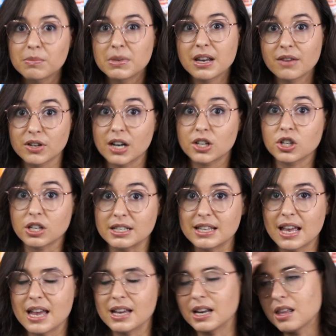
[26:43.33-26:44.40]
but never actually
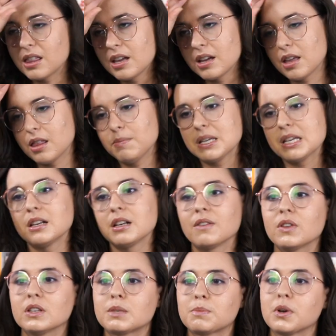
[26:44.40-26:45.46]
saying anything in the beginning of
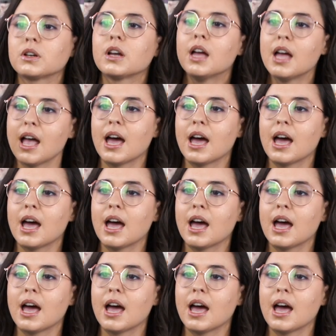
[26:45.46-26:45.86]
this book,